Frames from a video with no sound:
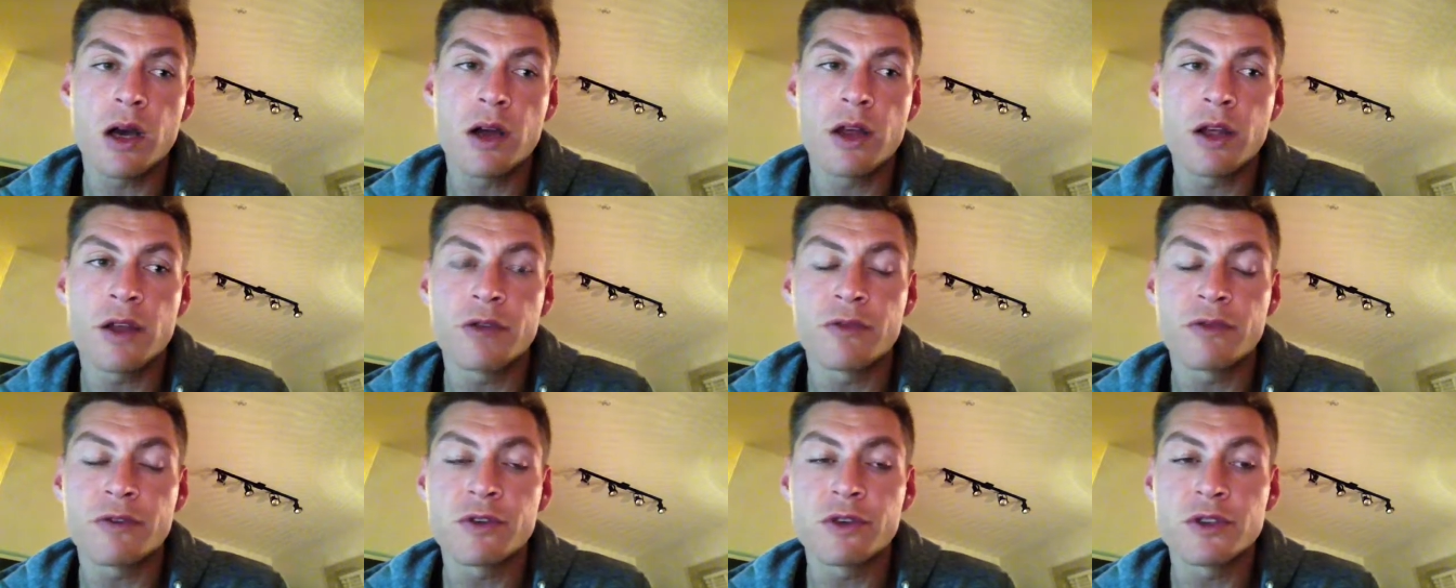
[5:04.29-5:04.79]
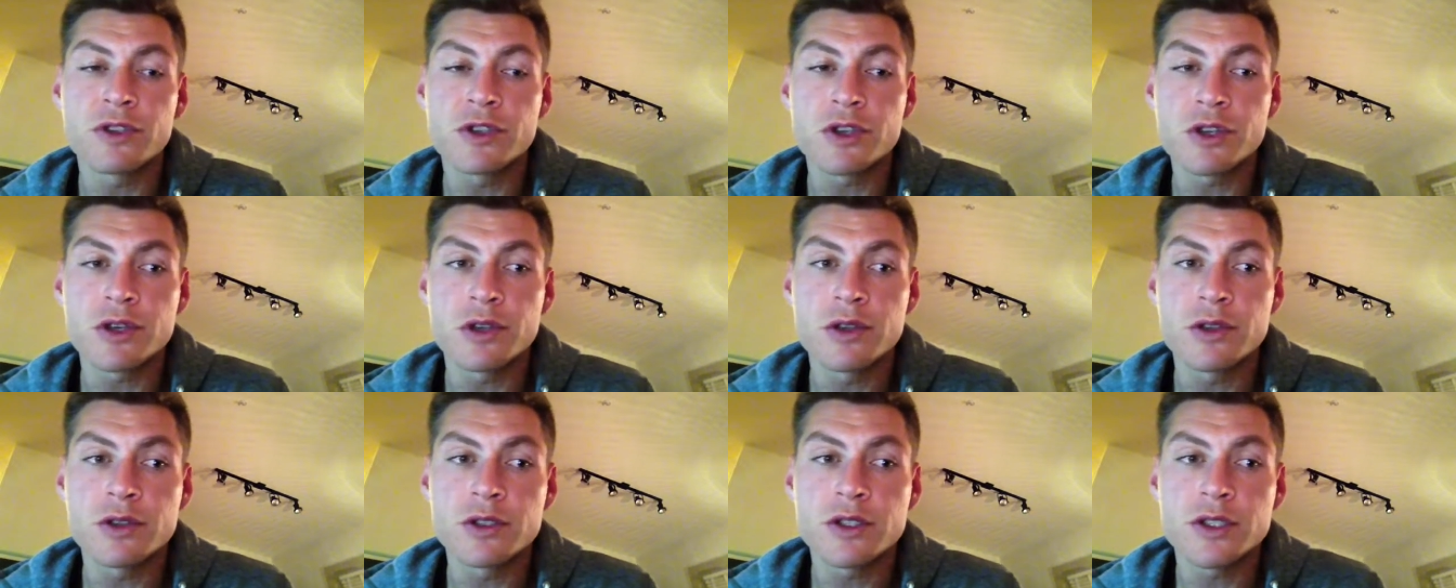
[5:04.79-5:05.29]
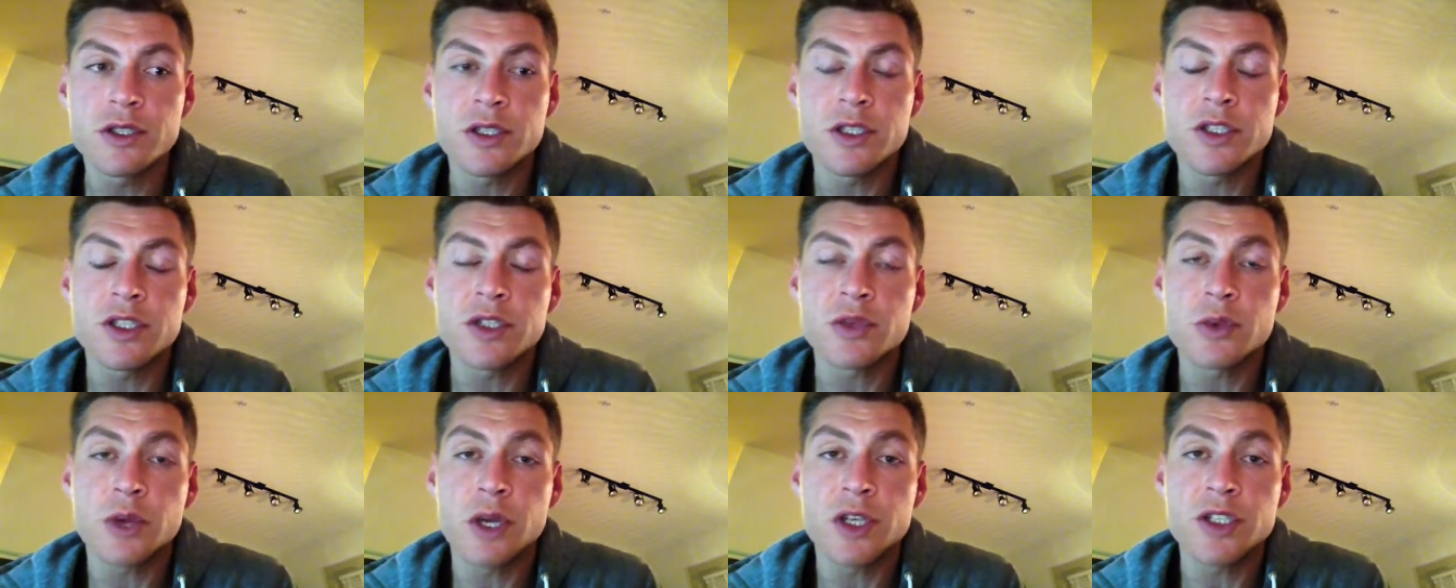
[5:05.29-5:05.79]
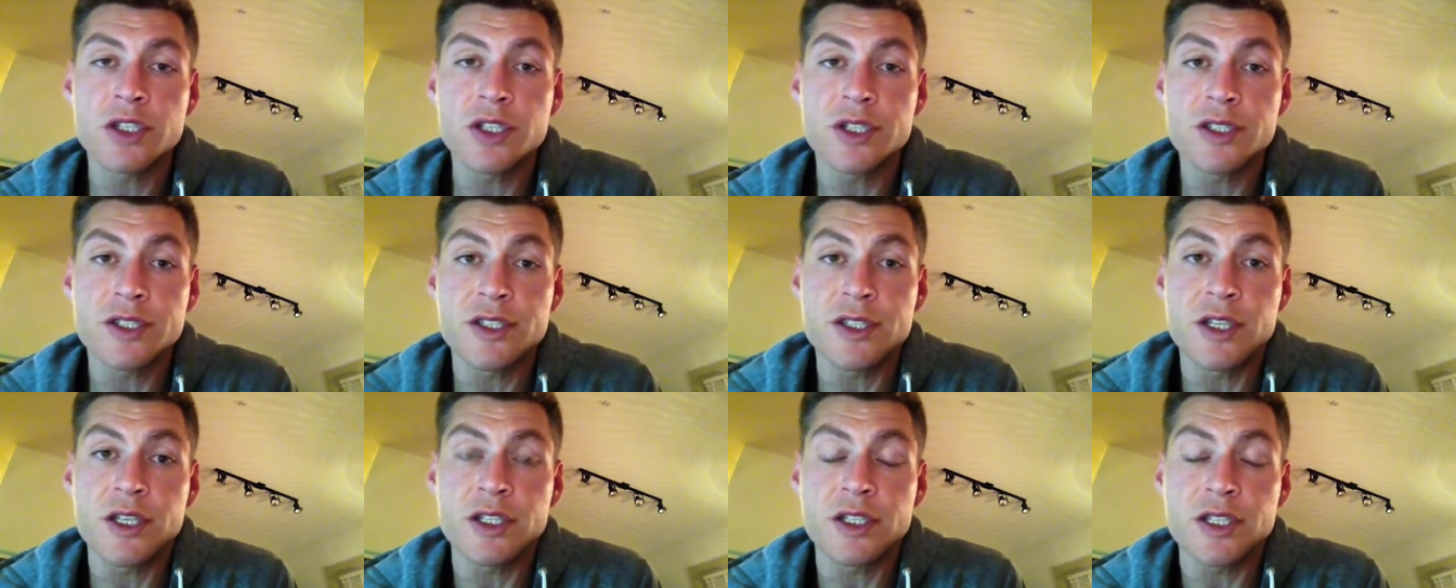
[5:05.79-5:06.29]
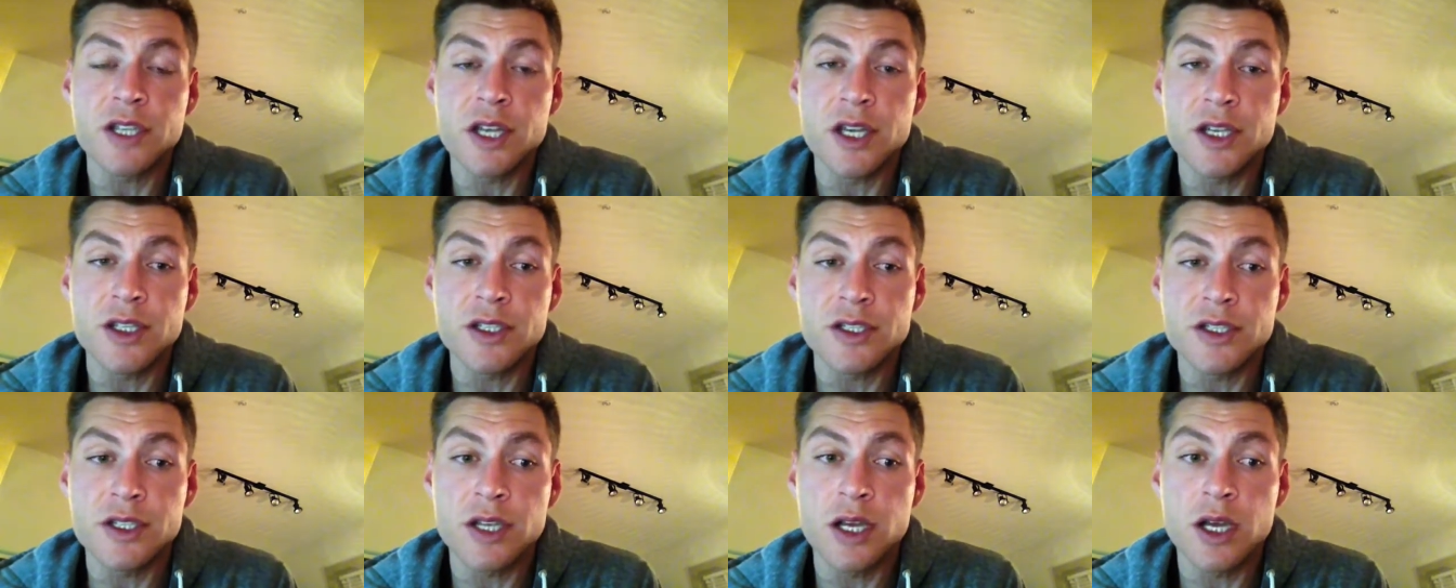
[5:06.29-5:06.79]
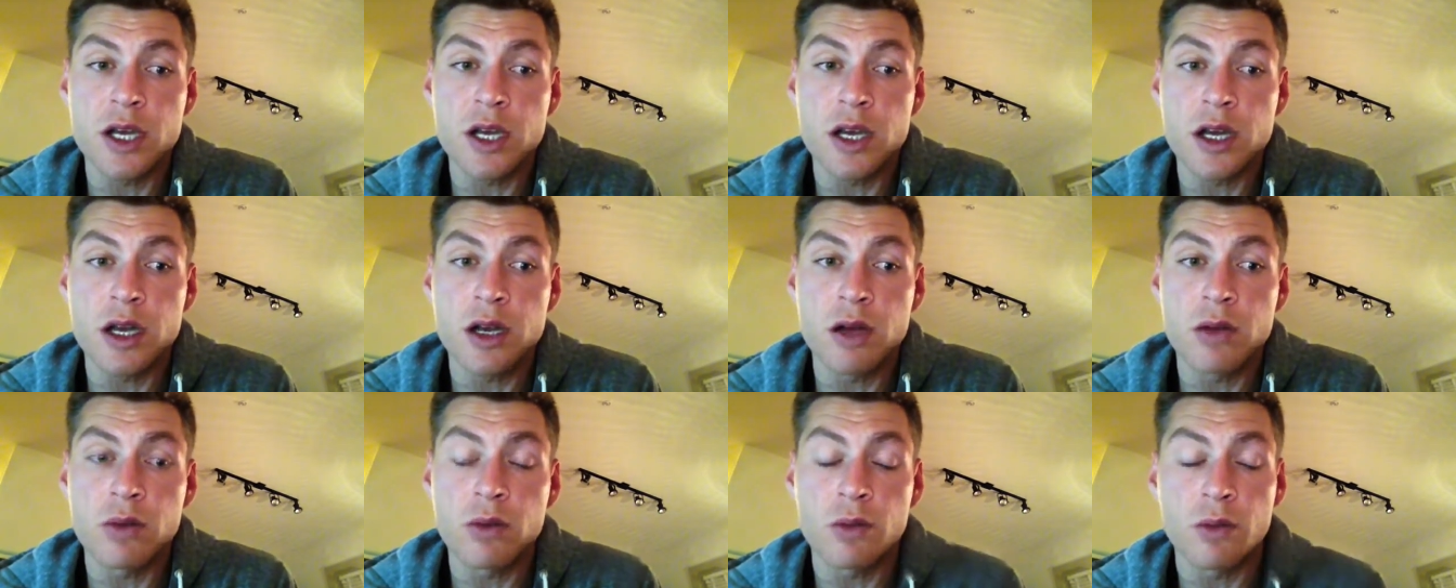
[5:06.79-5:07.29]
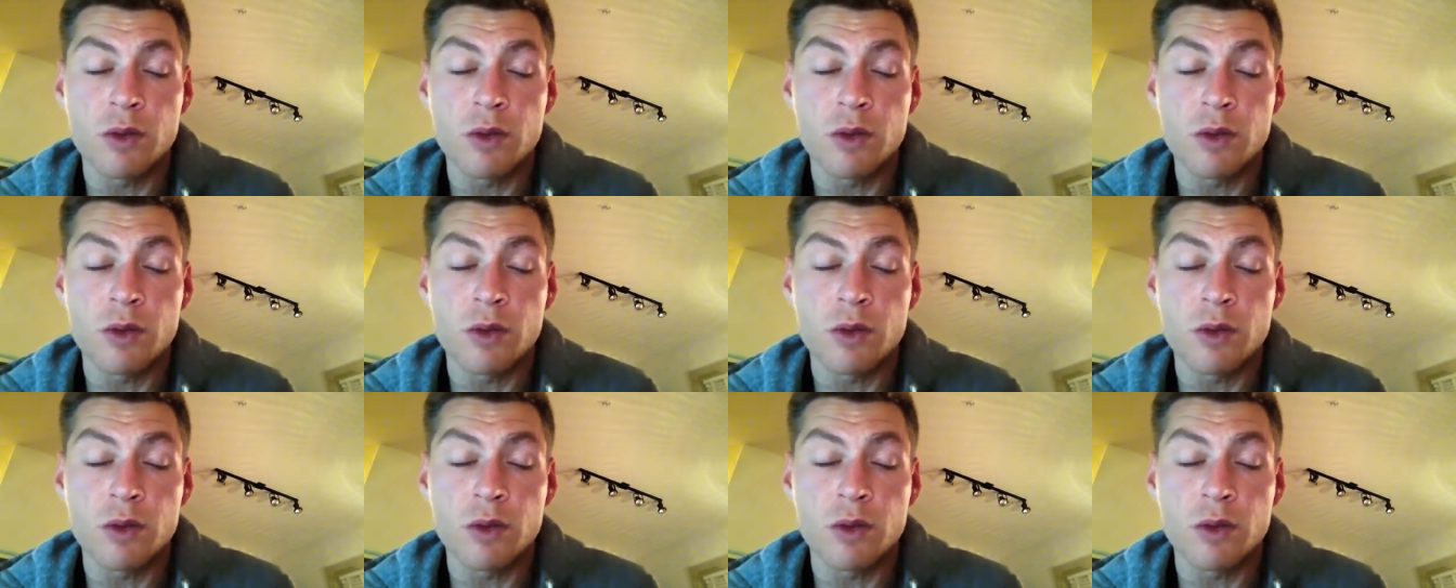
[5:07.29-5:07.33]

in future situations such as uh,